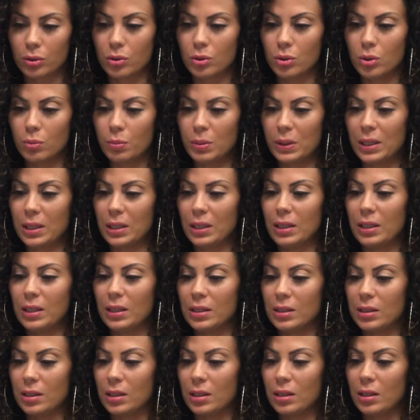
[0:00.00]
new
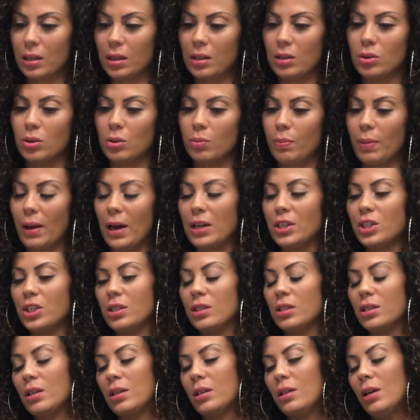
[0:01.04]
beginnings and new
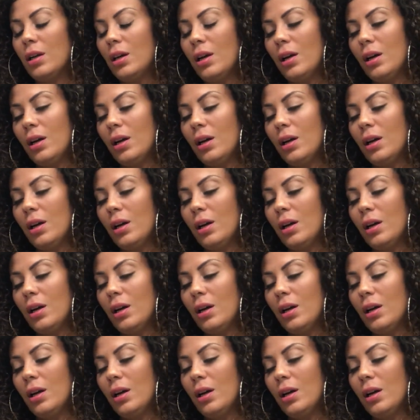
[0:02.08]
passions, and